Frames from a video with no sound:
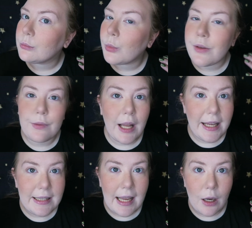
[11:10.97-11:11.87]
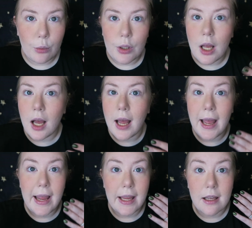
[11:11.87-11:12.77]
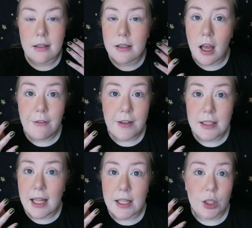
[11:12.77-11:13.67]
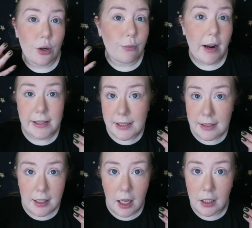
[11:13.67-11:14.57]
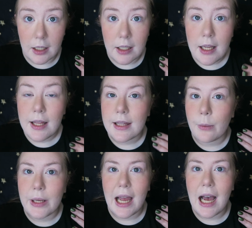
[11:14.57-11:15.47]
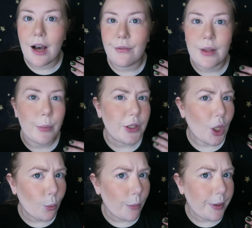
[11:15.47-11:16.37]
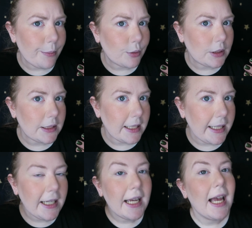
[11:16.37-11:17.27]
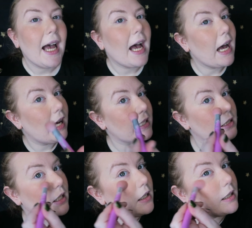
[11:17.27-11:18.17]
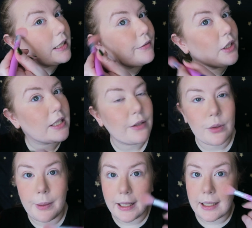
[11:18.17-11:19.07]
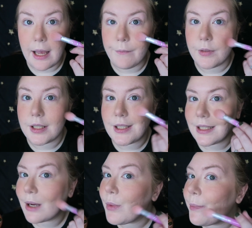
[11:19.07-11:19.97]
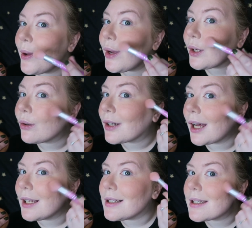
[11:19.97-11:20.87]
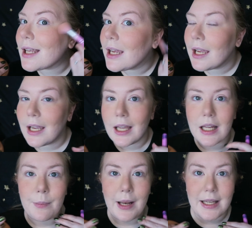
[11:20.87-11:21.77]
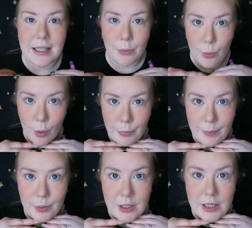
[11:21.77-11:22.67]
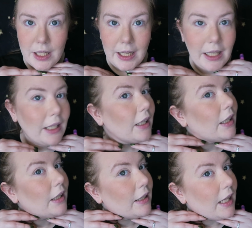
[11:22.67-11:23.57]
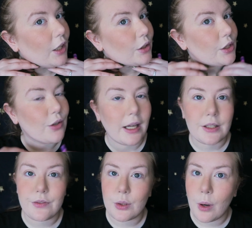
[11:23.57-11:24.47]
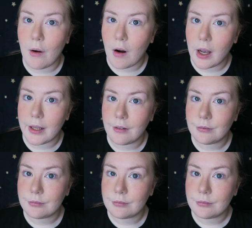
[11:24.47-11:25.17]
We've laid down a surface that has corrected the colour that we have that we don't want people to see and given ourselves a blank canvas. Then we're putting on colours in a place that we want people to see that looks attractive to our eye.